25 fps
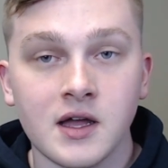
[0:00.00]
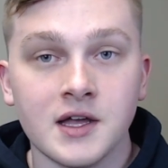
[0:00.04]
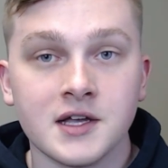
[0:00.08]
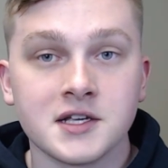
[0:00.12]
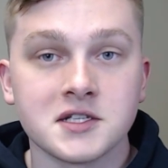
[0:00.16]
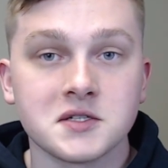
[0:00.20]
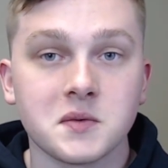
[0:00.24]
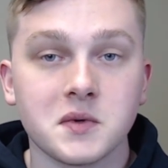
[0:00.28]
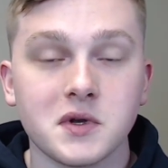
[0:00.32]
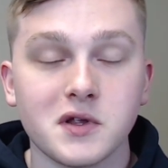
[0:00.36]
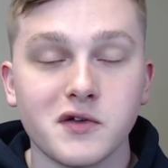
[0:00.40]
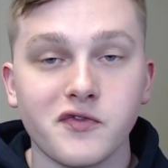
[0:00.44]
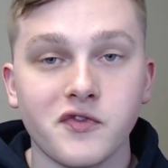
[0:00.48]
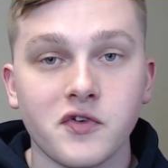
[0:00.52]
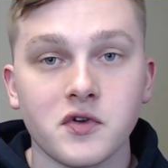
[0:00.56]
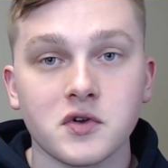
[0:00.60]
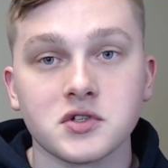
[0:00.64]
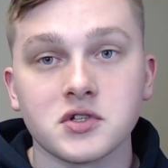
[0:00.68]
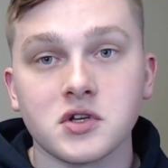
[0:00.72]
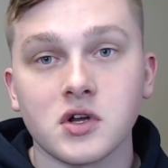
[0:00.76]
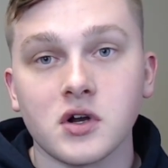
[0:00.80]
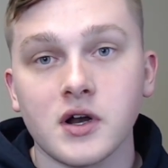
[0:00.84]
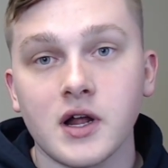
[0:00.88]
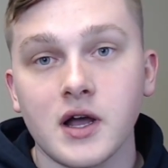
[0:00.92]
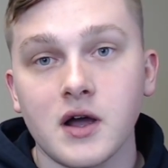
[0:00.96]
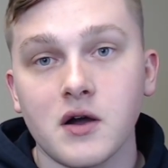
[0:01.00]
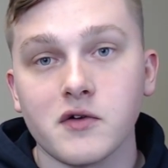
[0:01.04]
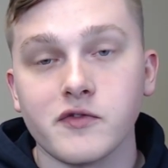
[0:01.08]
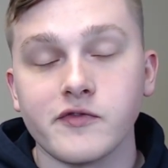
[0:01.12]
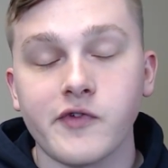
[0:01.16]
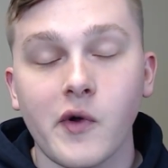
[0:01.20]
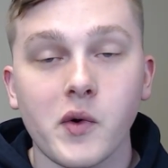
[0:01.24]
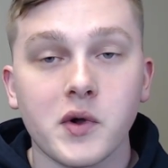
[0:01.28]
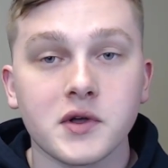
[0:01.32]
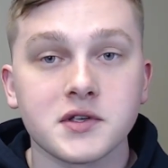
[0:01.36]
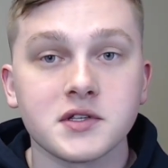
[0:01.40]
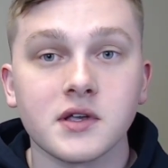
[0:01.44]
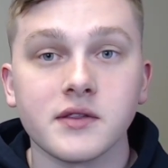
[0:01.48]
So when you first start out,
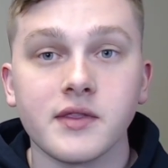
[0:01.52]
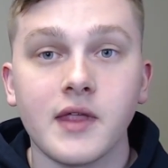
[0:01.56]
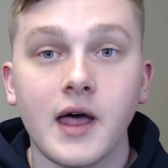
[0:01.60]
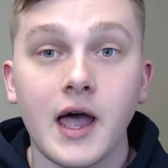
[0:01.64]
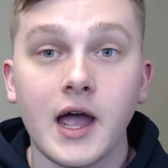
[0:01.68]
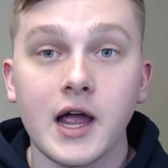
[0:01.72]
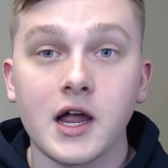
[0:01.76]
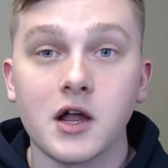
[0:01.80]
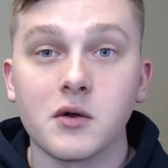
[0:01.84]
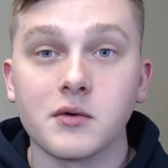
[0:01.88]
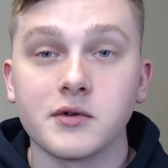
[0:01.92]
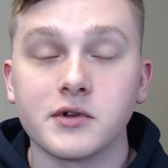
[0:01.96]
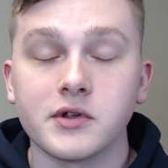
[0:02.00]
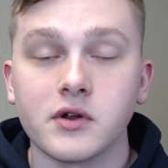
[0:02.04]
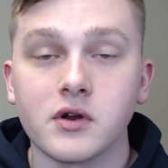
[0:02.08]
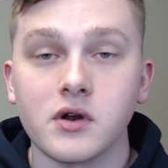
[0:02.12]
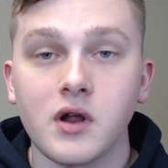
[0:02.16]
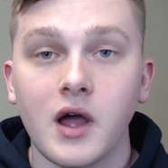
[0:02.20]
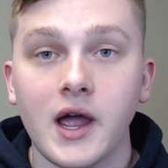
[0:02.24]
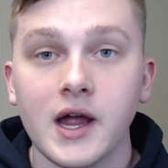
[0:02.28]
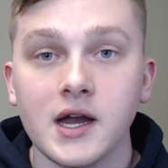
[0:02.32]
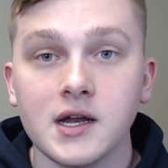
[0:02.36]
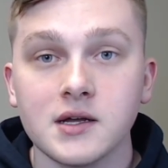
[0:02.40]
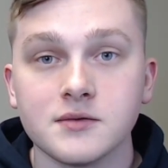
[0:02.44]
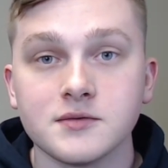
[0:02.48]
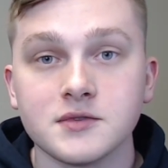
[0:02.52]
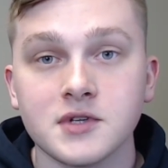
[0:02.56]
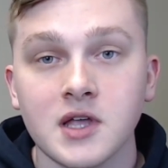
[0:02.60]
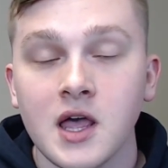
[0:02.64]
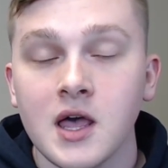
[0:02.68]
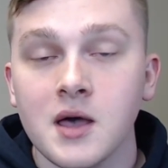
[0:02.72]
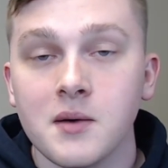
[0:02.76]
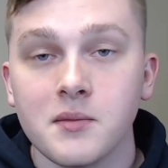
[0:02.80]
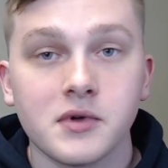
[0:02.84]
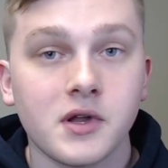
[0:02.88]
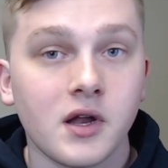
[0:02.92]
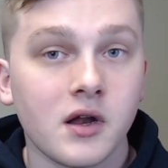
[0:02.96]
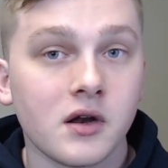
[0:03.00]
focus on the higher return items,
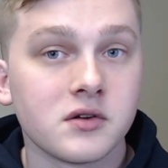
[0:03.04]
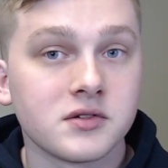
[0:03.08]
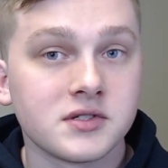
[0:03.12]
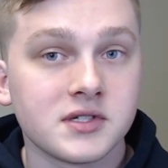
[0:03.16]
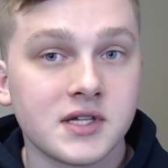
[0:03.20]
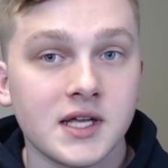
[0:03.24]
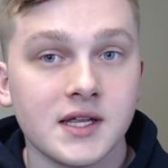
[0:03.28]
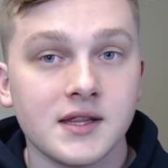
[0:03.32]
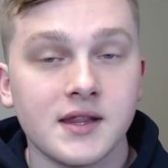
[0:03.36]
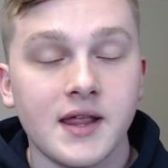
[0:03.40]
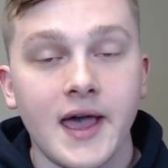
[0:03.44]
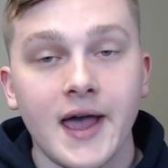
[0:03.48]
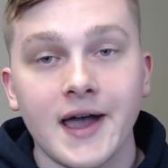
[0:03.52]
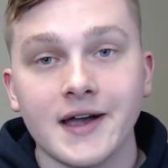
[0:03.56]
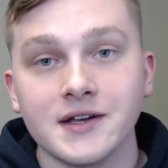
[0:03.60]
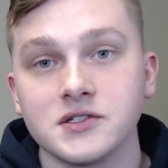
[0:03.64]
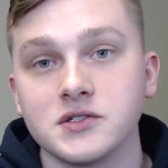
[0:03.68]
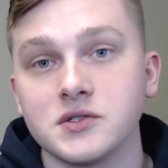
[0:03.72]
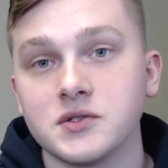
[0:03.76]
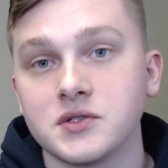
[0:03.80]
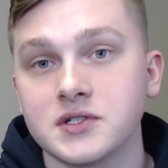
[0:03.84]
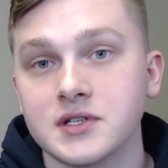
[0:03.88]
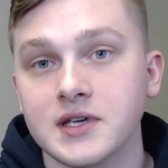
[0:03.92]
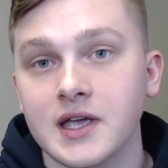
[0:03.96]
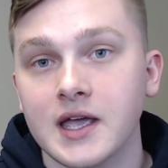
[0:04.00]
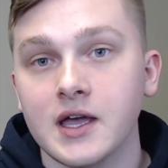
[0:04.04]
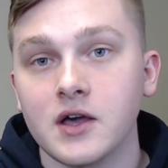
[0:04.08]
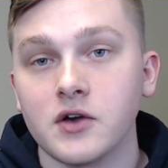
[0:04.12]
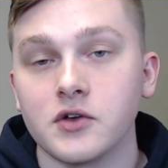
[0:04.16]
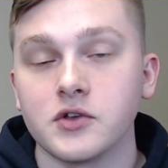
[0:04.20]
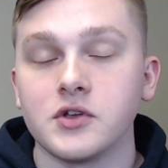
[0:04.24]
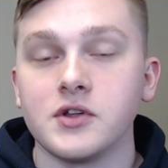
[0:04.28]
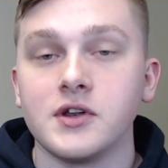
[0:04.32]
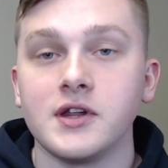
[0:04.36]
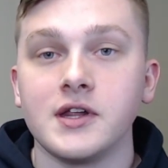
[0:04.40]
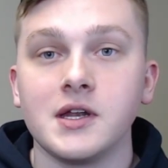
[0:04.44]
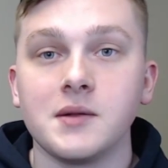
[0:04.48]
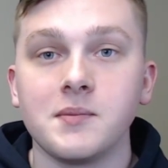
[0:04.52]
but understand that as you scale,
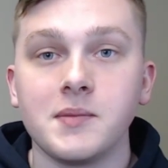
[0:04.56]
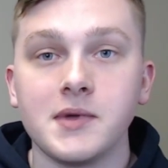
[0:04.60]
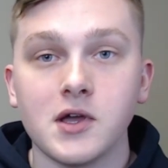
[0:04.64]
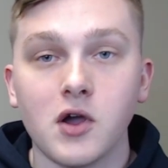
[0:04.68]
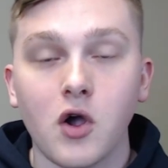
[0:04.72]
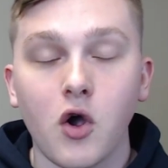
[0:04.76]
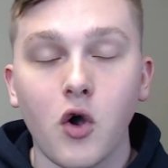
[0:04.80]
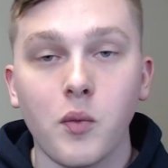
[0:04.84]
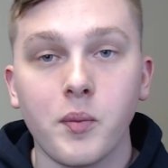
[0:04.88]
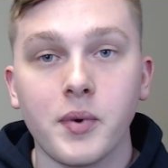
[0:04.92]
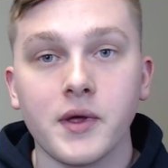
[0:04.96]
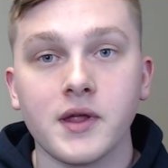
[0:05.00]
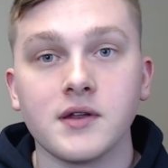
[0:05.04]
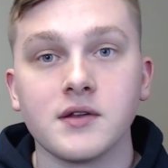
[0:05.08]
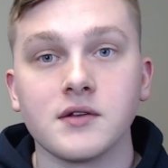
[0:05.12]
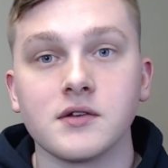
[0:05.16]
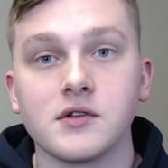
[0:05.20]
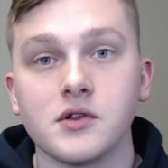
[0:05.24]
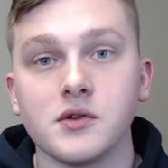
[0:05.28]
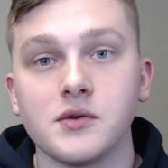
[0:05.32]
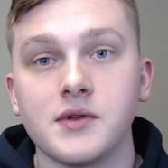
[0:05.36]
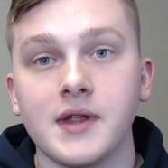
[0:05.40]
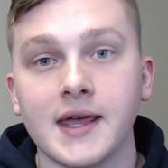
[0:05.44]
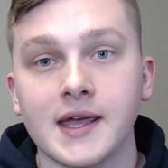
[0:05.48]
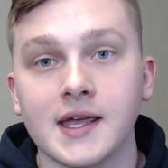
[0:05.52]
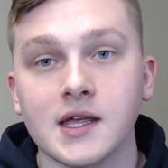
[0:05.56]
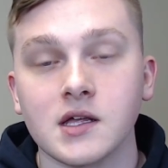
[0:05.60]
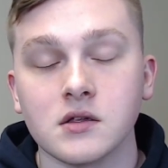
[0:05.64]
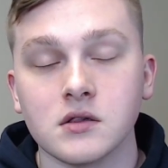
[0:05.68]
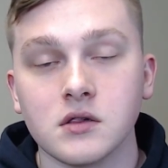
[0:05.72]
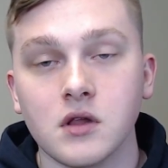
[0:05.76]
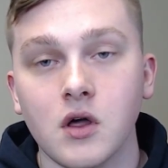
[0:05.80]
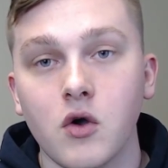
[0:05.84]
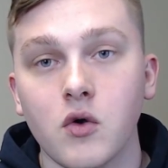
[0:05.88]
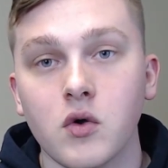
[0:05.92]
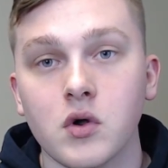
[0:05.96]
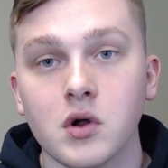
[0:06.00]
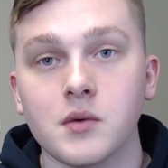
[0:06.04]
you need to be open to taking
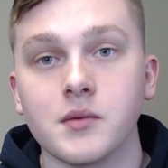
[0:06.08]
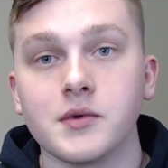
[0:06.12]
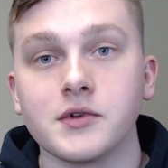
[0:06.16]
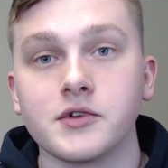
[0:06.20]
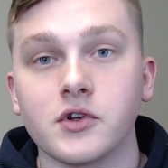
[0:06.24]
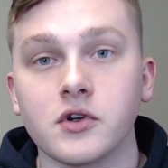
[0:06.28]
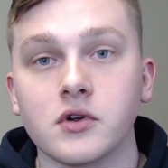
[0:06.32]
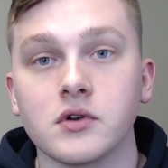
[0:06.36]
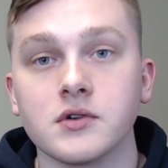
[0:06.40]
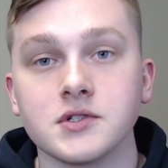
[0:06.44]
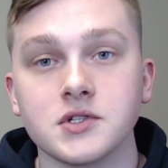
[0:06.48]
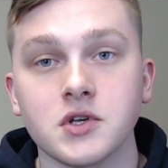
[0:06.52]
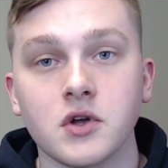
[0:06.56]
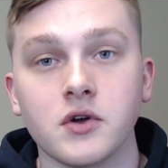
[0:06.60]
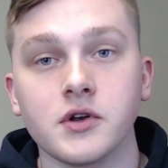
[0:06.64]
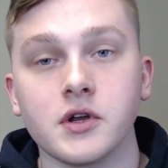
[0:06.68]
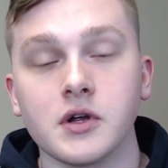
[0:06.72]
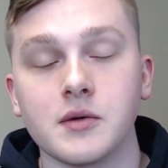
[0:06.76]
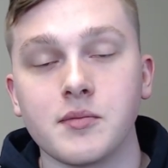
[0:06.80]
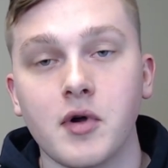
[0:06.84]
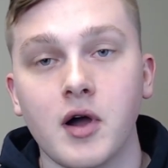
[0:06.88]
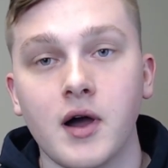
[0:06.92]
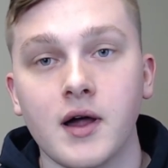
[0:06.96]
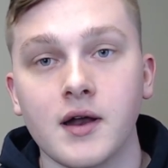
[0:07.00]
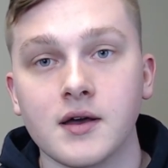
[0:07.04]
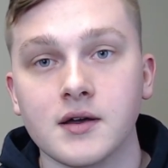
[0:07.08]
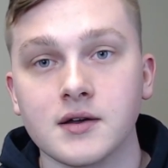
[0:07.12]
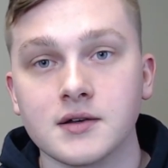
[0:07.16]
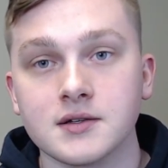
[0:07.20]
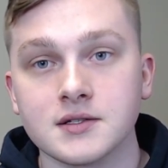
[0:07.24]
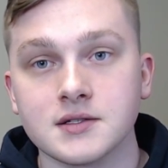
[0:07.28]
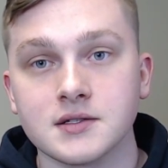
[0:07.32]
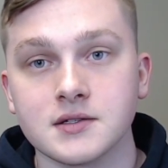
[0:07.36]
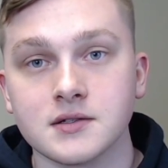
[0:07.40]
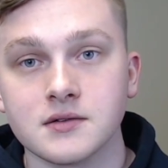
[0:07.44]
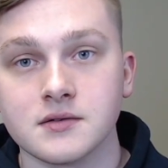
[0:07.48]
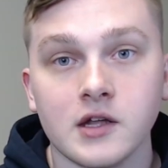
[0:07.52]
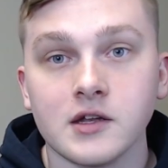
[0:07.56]
lower returns on your products.